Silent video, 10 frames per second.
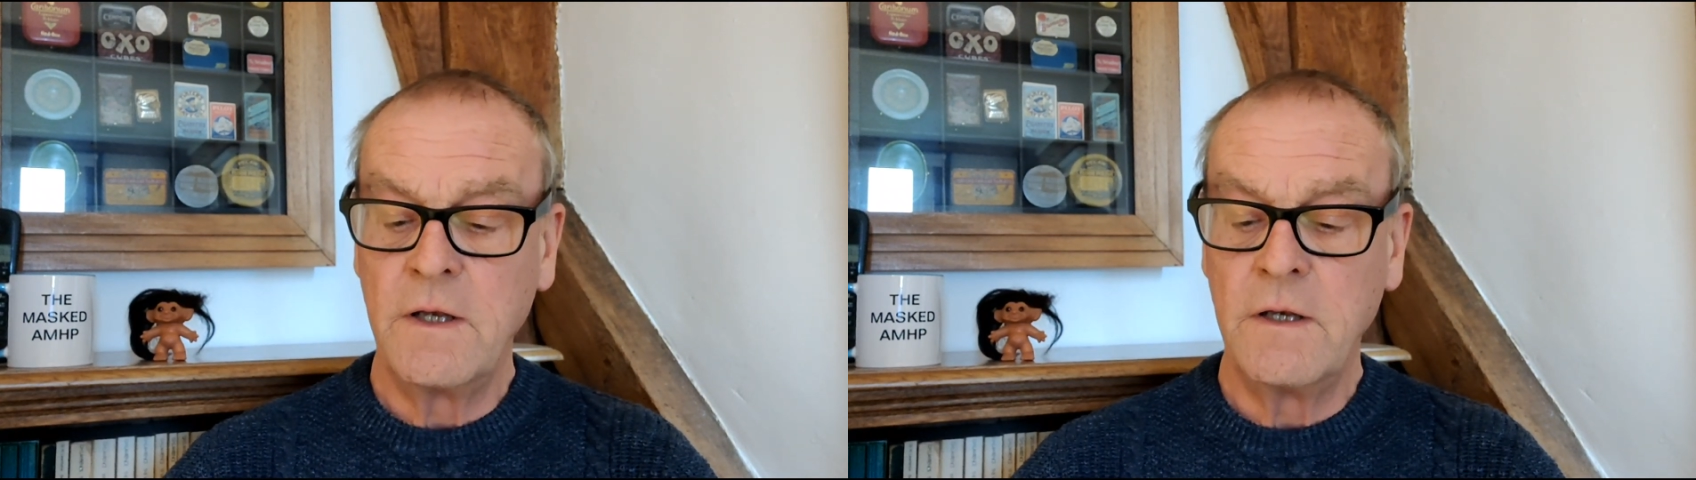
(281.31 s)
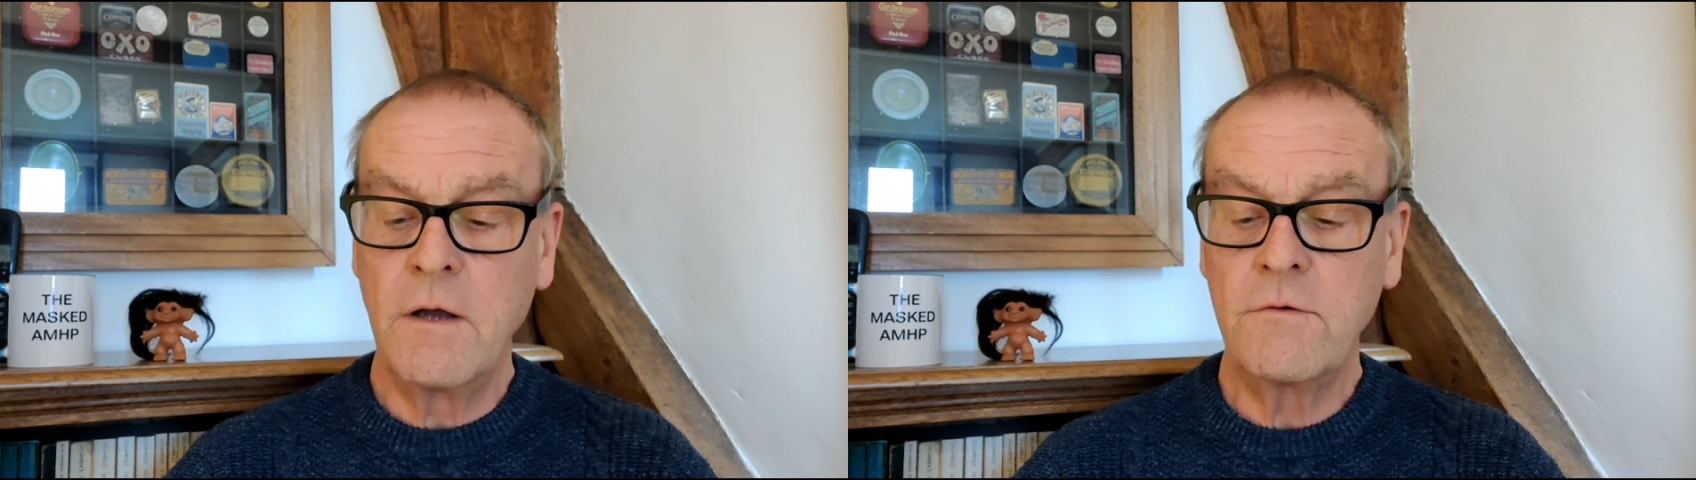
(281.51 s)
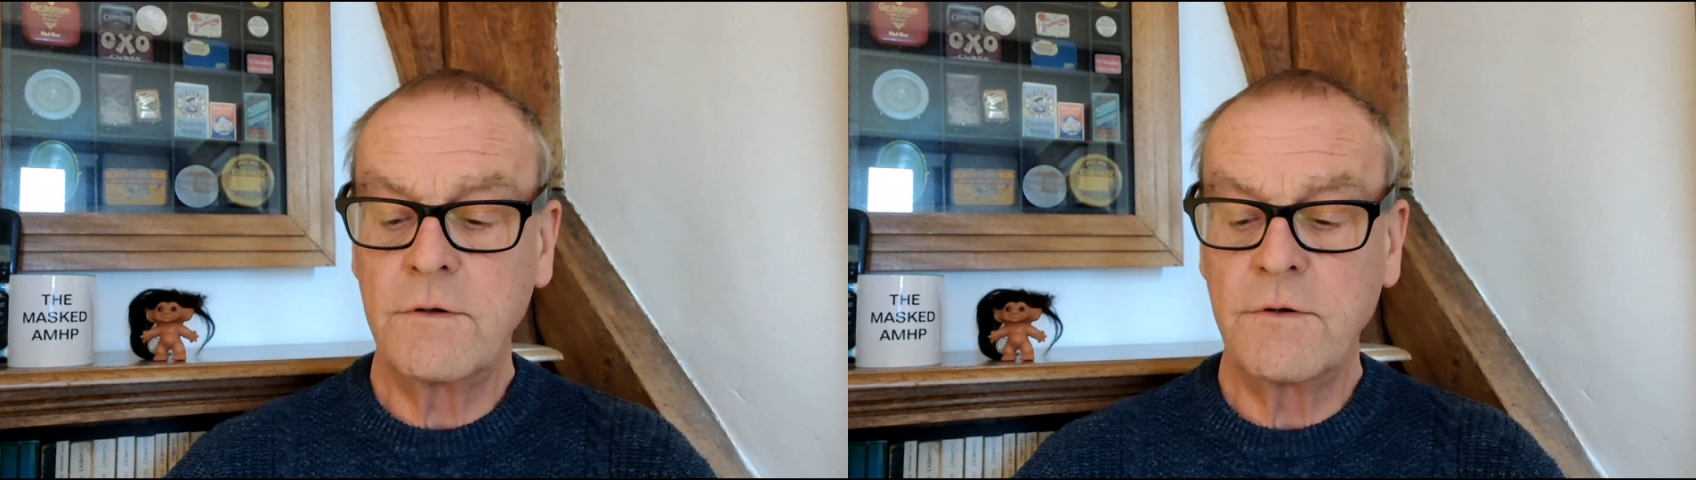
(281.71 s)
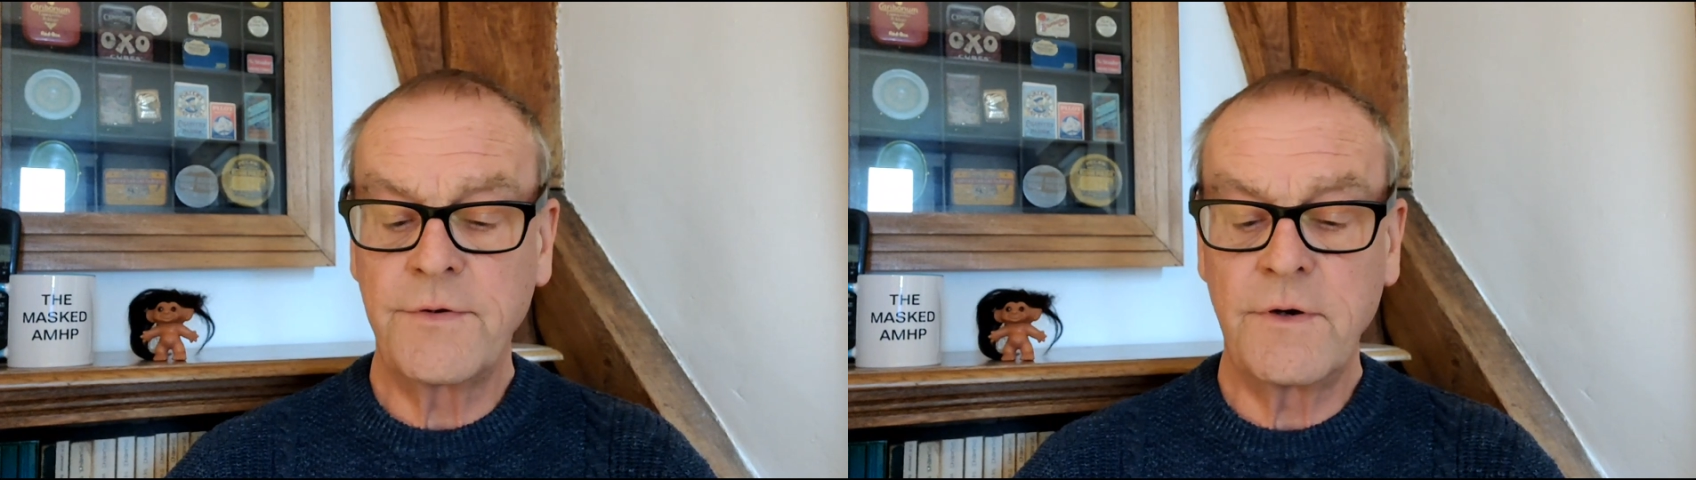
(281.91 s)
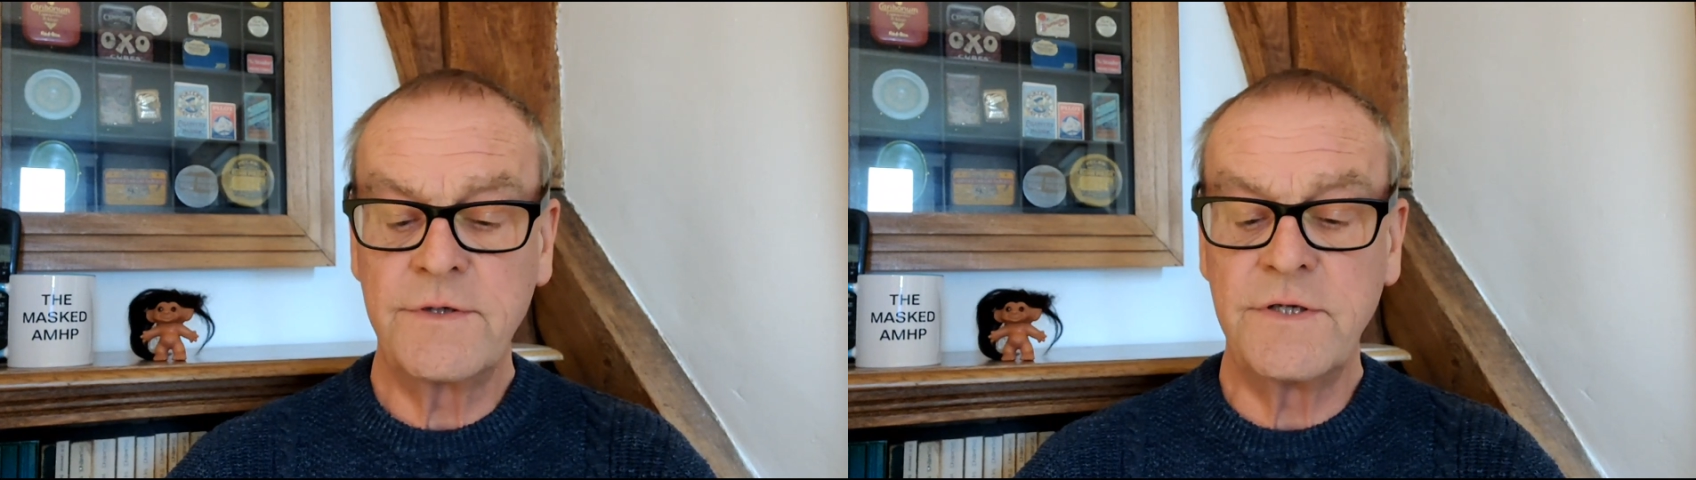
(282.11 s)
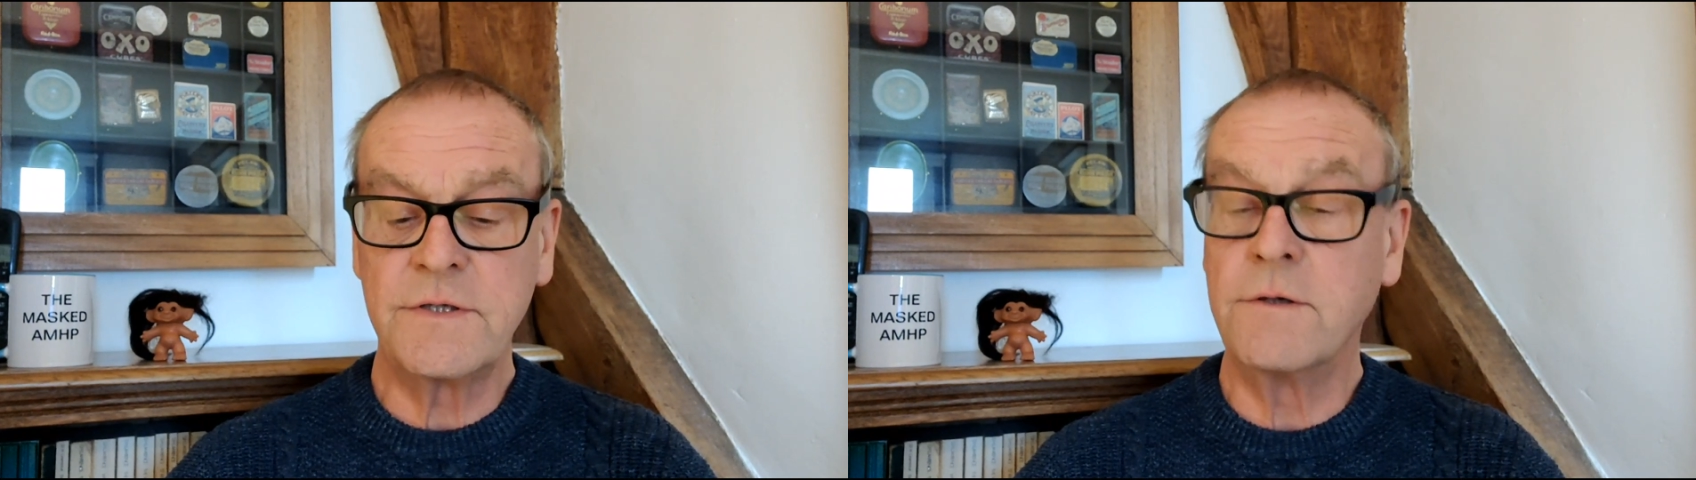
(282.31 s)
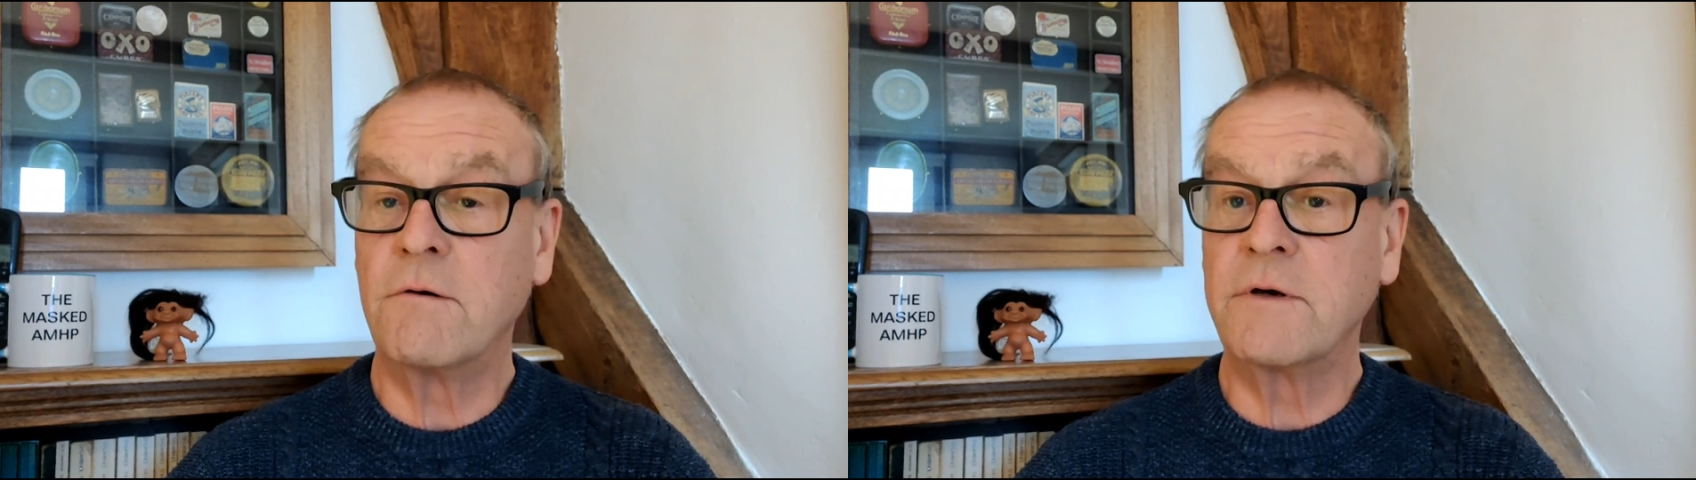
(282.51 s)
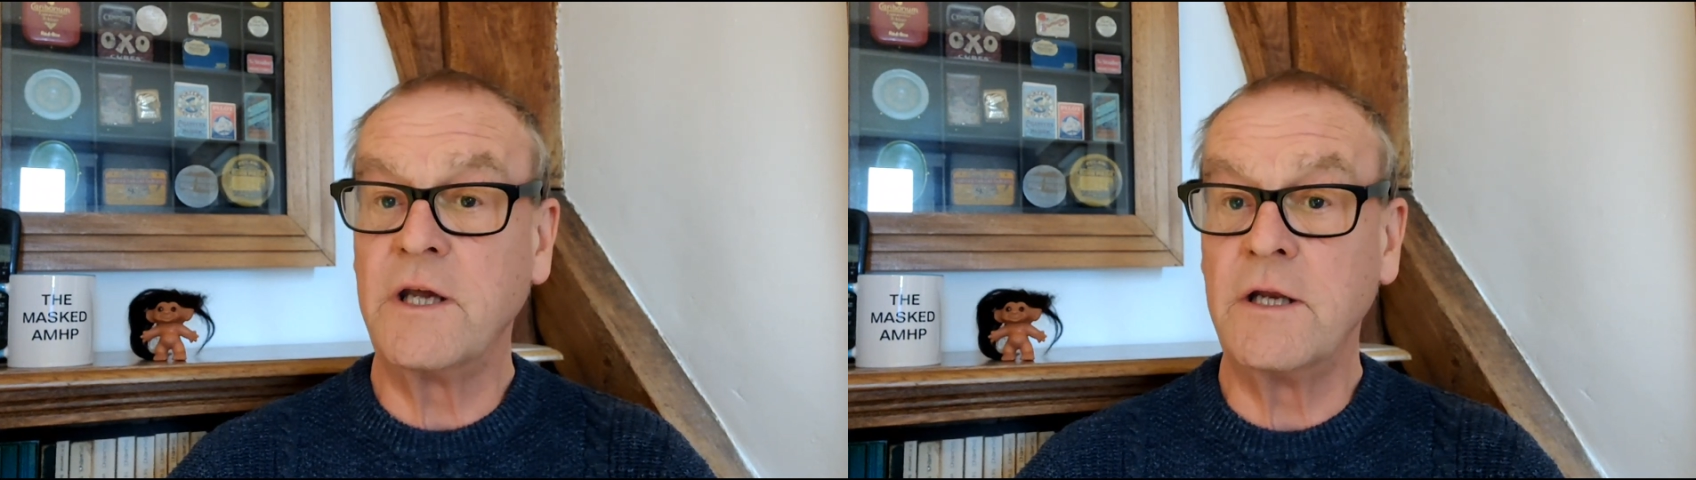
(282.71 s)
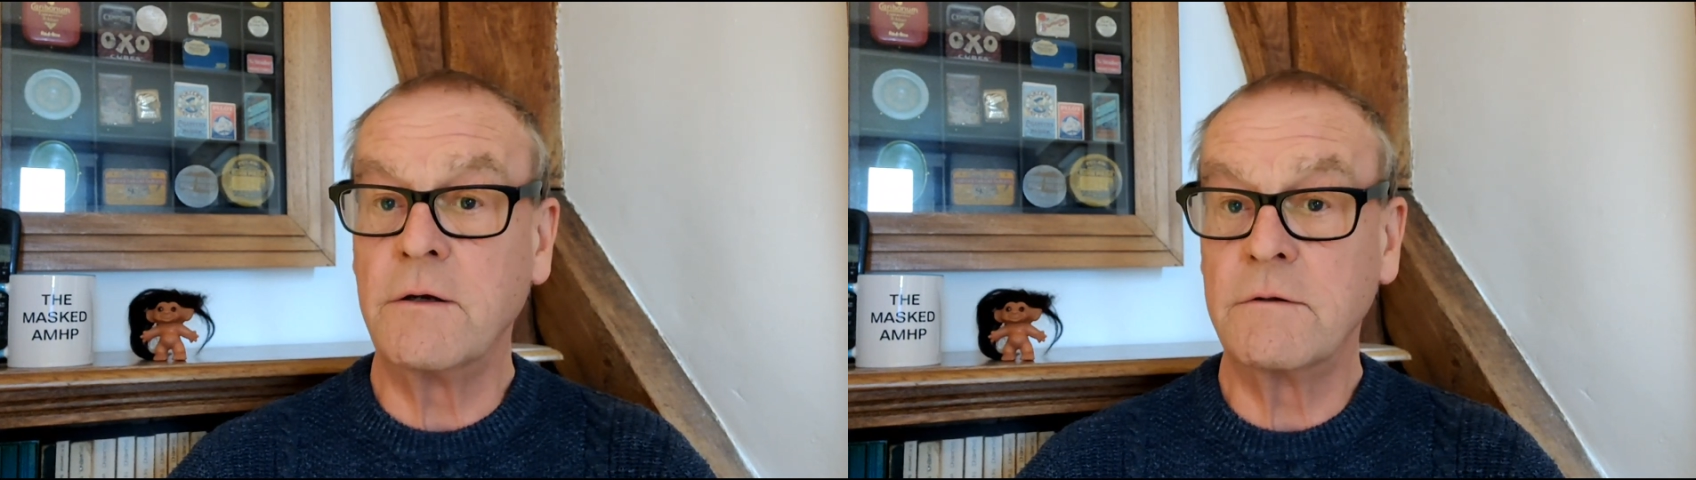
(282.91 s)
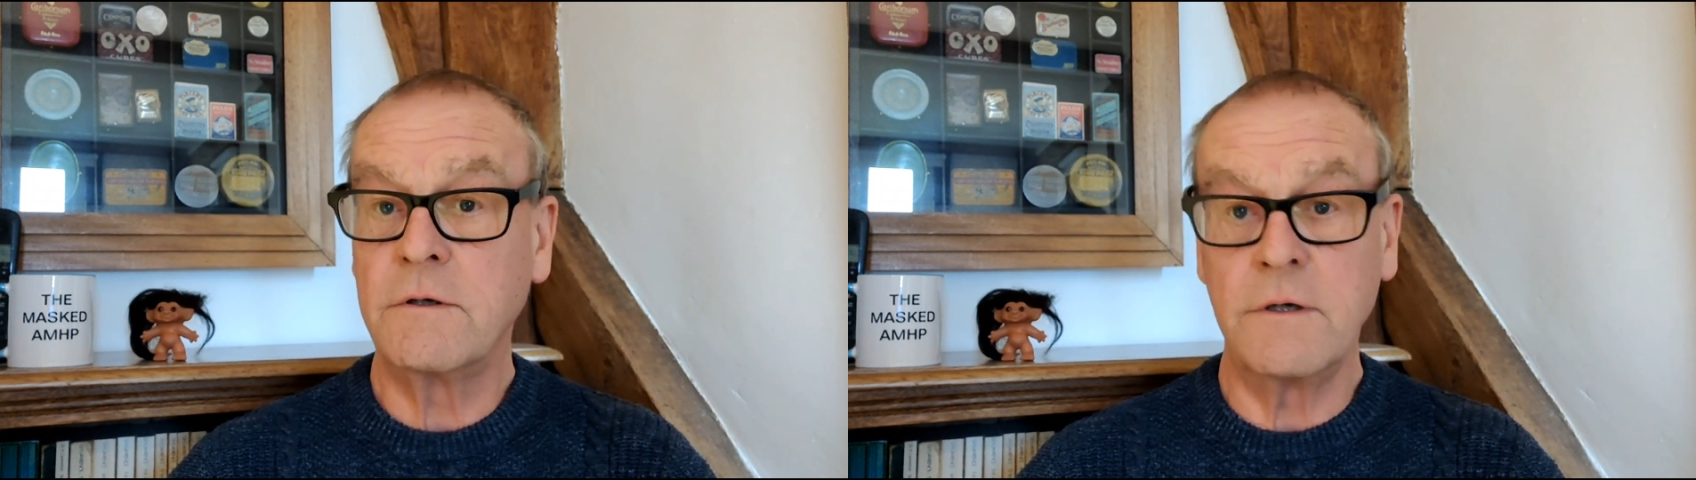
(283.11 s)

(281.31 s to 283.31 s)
local authorities are not keen on